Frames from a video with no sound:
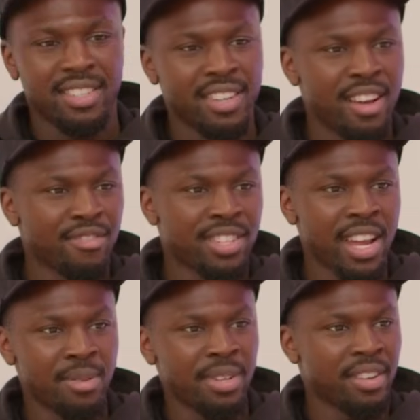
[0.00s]
So I've
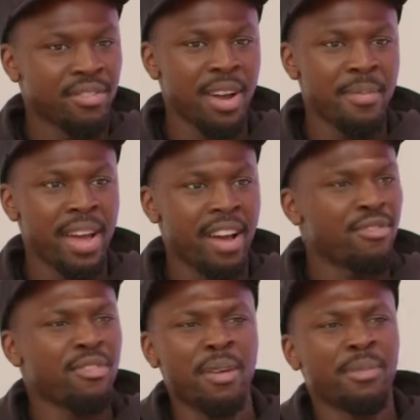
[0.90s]
showered. I've come
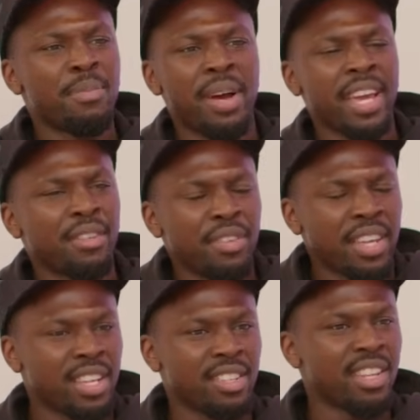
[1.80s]
out. I'm in my head
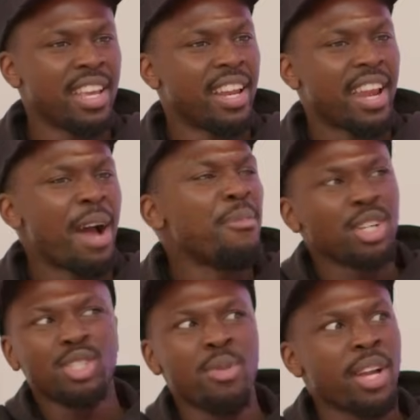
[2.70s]
thinking, how
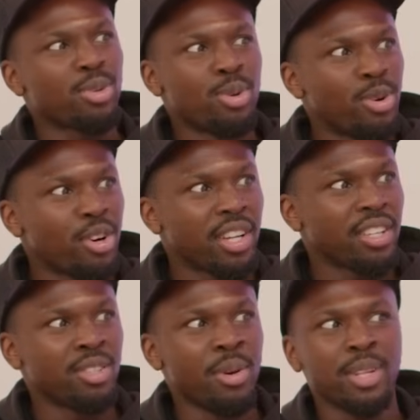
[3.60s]
much do I talk?
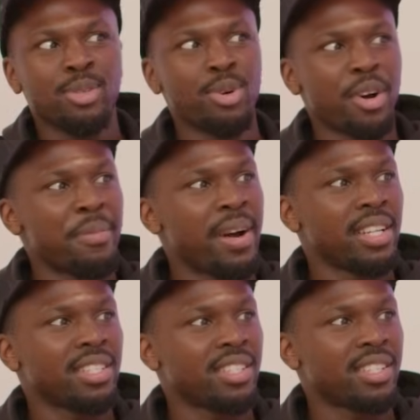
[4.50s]
Do I talk much?